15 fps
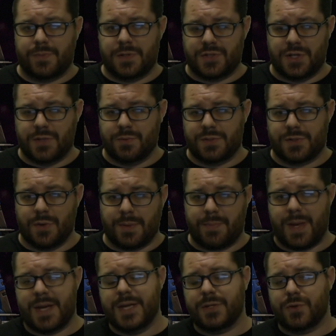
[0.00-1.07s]
she was
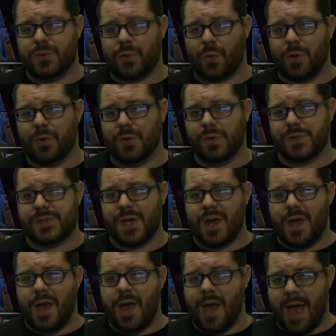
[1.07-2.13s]
doing painting tutorials
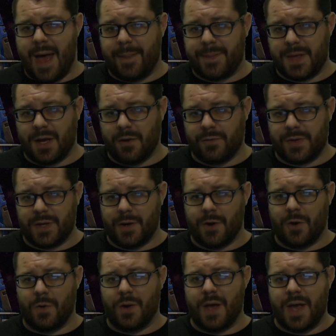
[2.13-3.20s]
at the
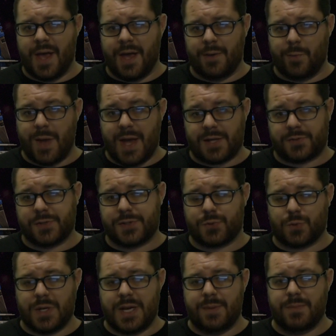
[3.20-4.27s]
LVO, and we actually
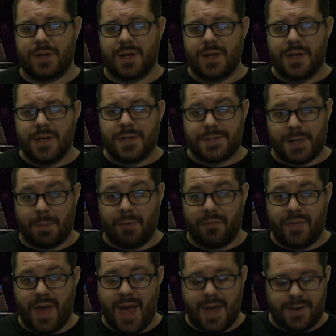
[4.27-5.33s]
streamed some
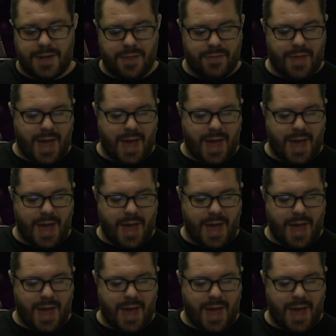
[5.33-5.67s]
of that.